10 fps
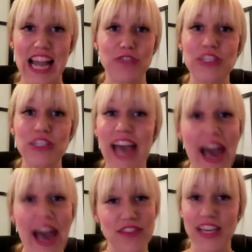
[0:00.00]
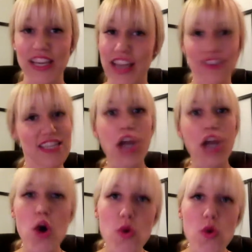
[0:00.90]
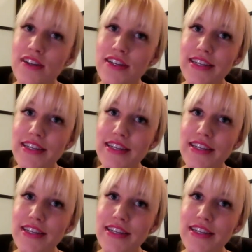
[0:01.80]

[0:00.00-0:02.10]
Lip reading: And you have to say, no,